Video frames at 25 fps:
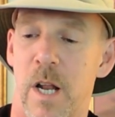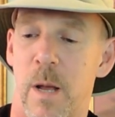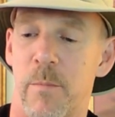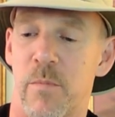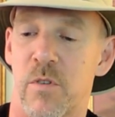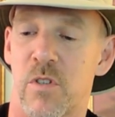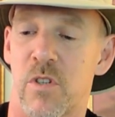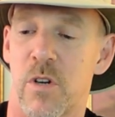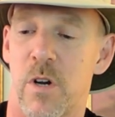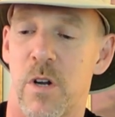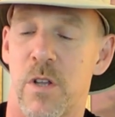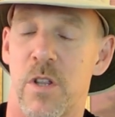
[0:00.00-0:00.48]
I'm
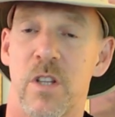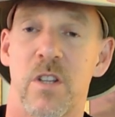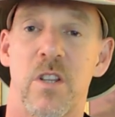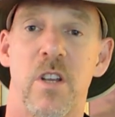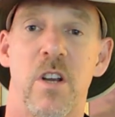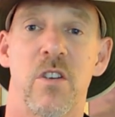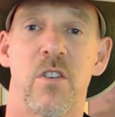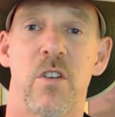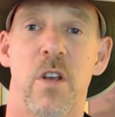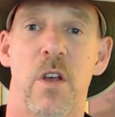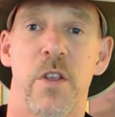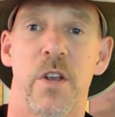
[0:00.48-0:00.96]
sure that
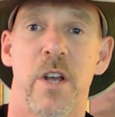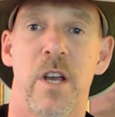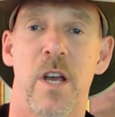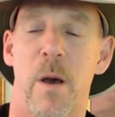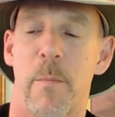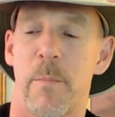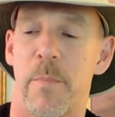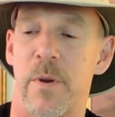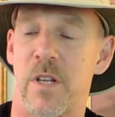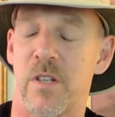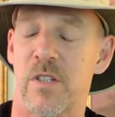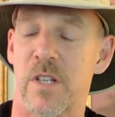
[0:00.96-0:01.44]
there's other
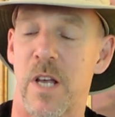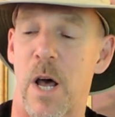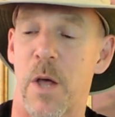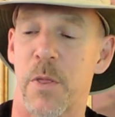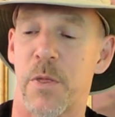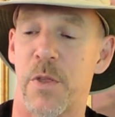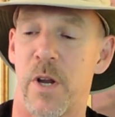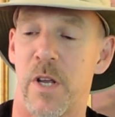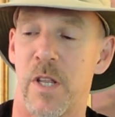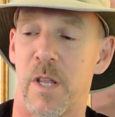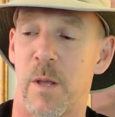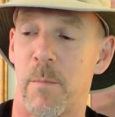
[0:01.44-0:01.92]
companies
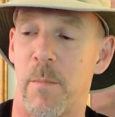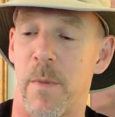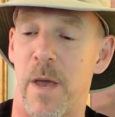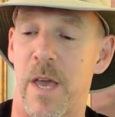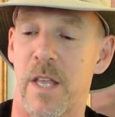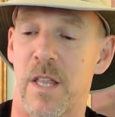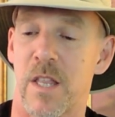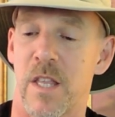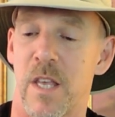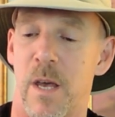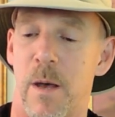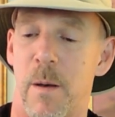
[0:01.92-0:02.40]
out there that
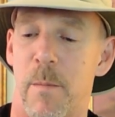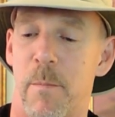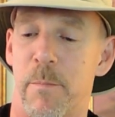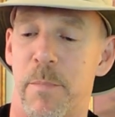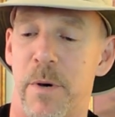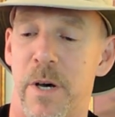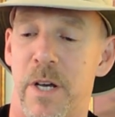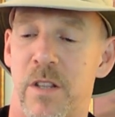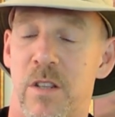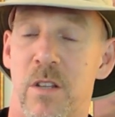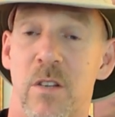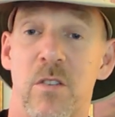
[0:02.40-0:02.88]
make them,
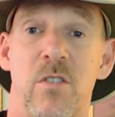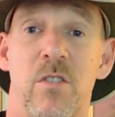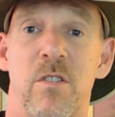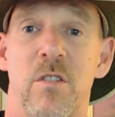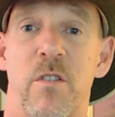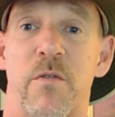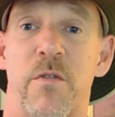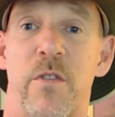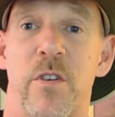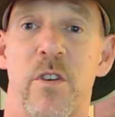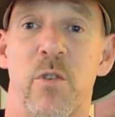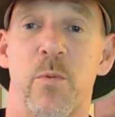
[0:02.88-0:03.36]
but this is
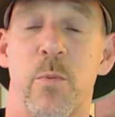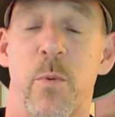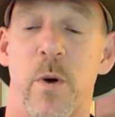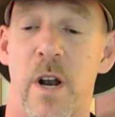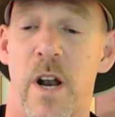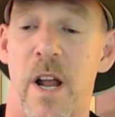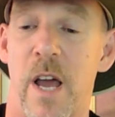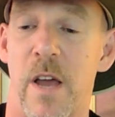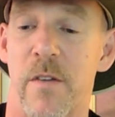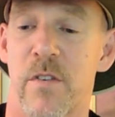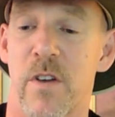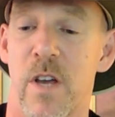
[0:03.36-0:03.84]
the first
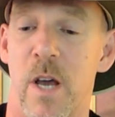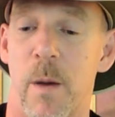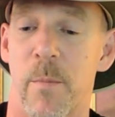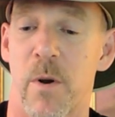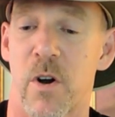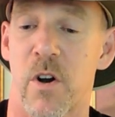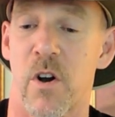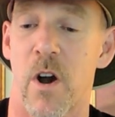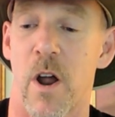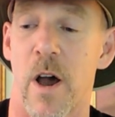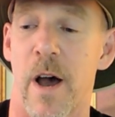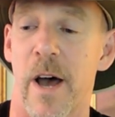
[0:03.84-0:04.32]
one I've come
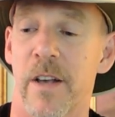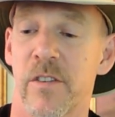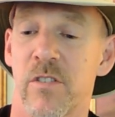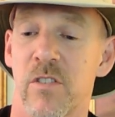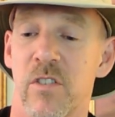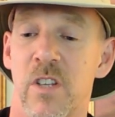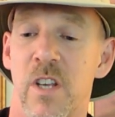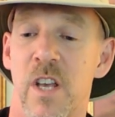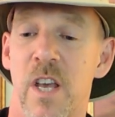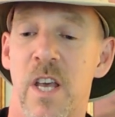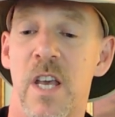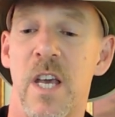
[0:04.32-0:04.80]

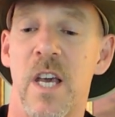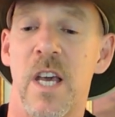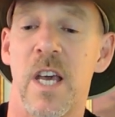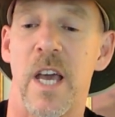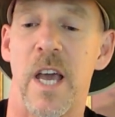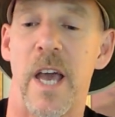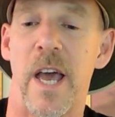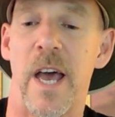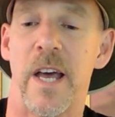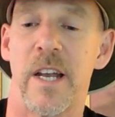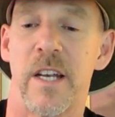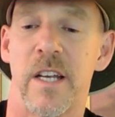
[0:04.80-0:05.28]
across.
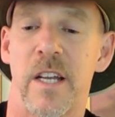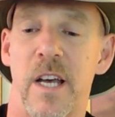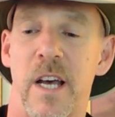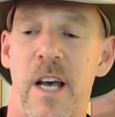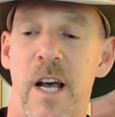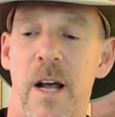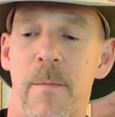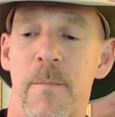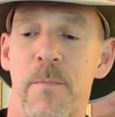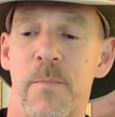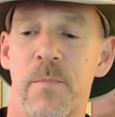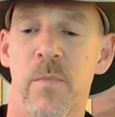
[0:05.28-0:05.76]
And
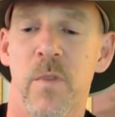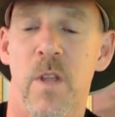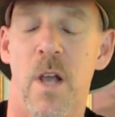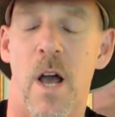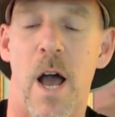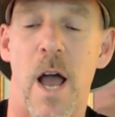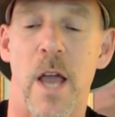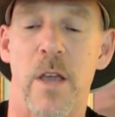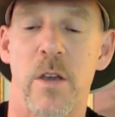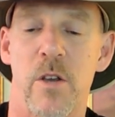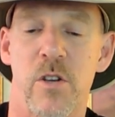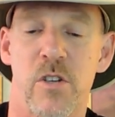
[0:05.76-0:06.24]

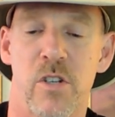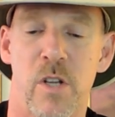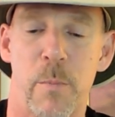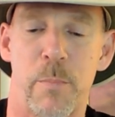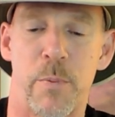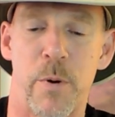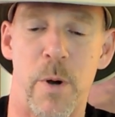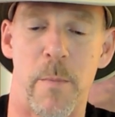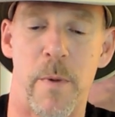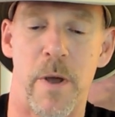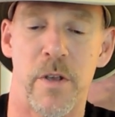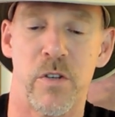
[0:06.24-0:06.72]
I usually
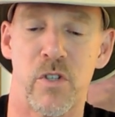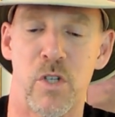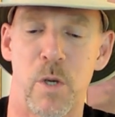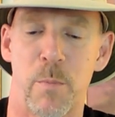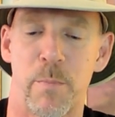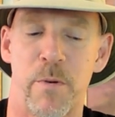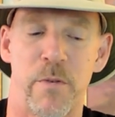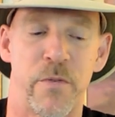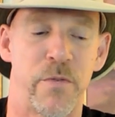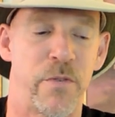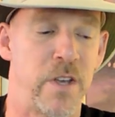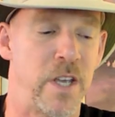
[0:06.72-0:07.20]
put my
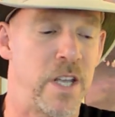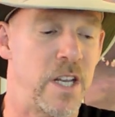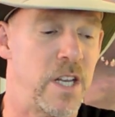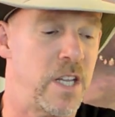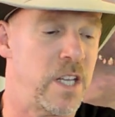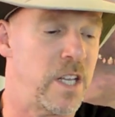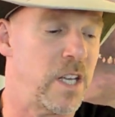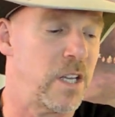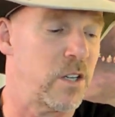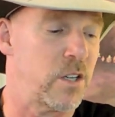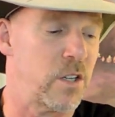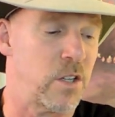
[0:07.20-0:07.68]

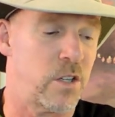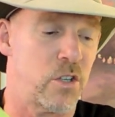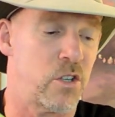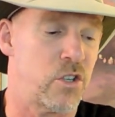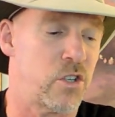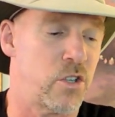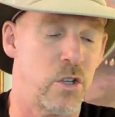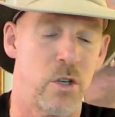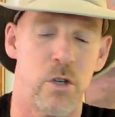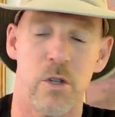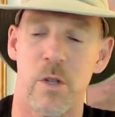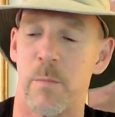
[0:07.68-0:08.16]
Superfeet into the
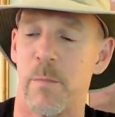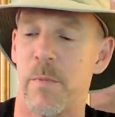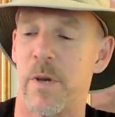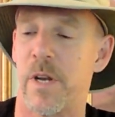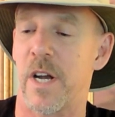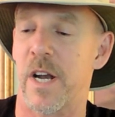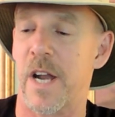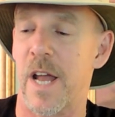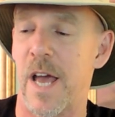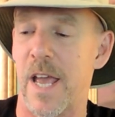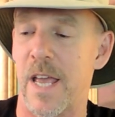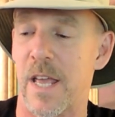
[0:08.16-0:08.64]
shoe the
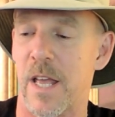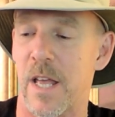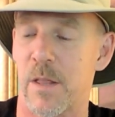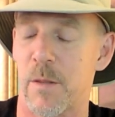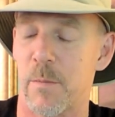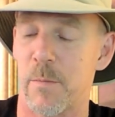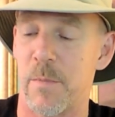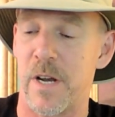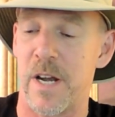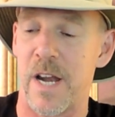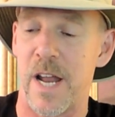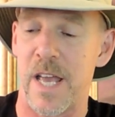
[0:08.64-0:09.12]
minute
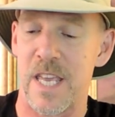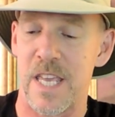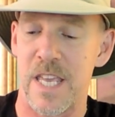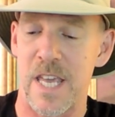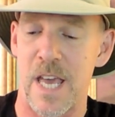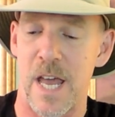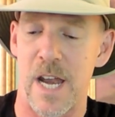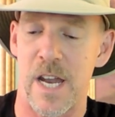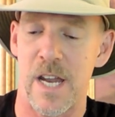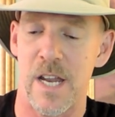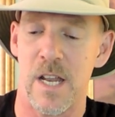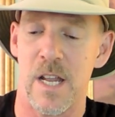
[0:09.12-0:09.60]
I
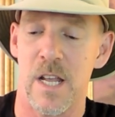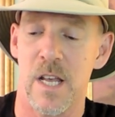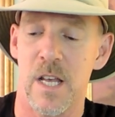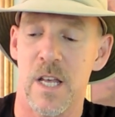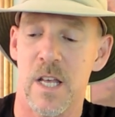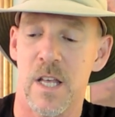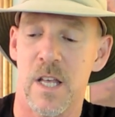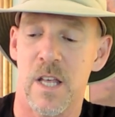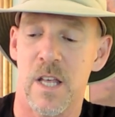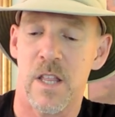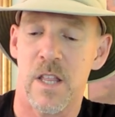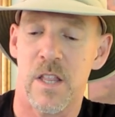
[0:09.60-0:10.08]
get it.
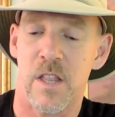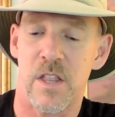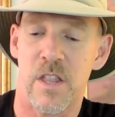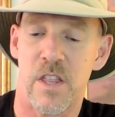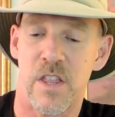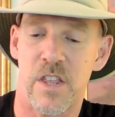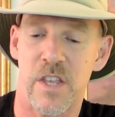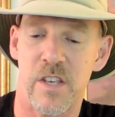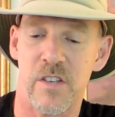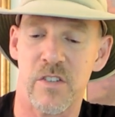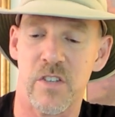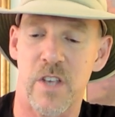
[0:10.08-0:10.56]

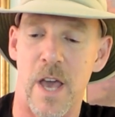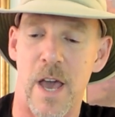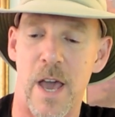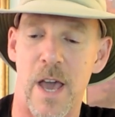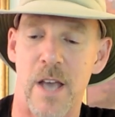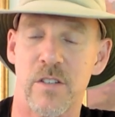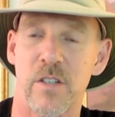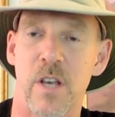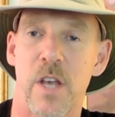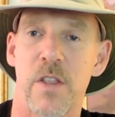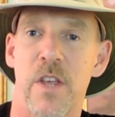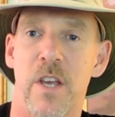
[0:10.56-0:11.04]
These
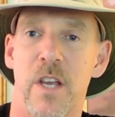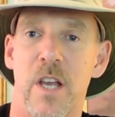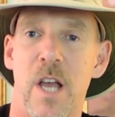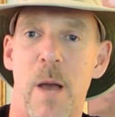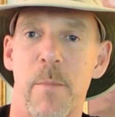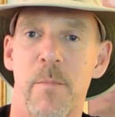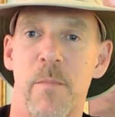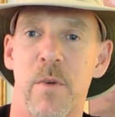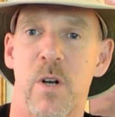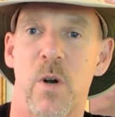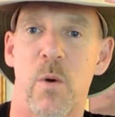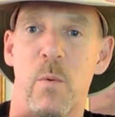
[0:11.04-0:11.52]
guys, I think
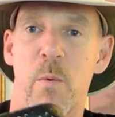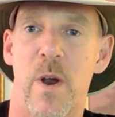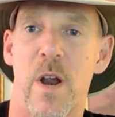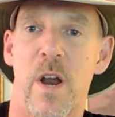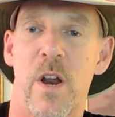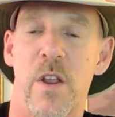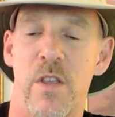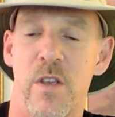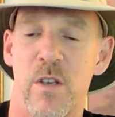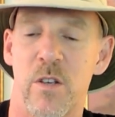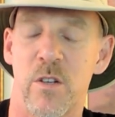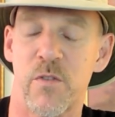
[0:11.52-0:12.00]
I'm going to
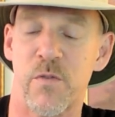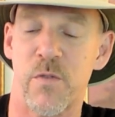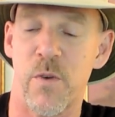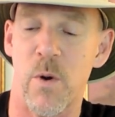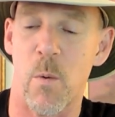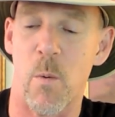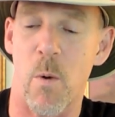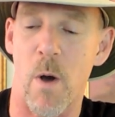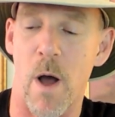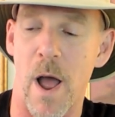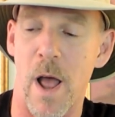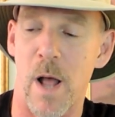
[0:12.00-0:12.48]
wear these for a
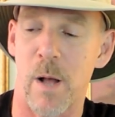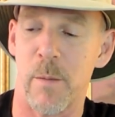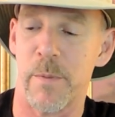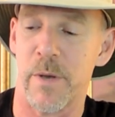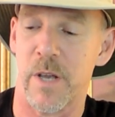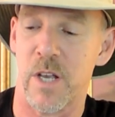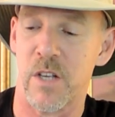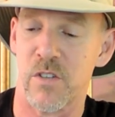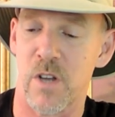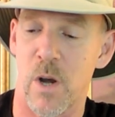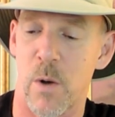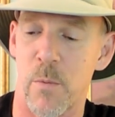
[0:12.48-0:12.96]
while
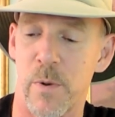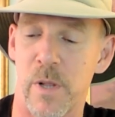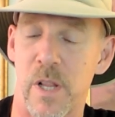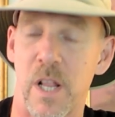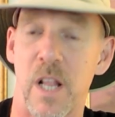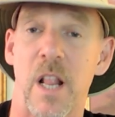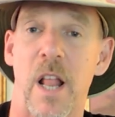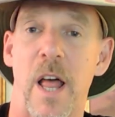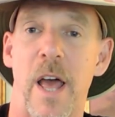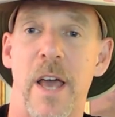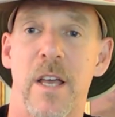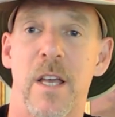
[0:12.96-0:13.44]
because I
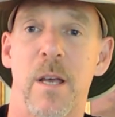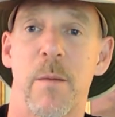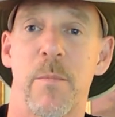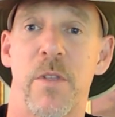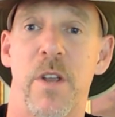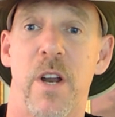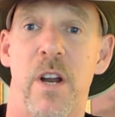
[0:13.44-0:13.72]
really like them.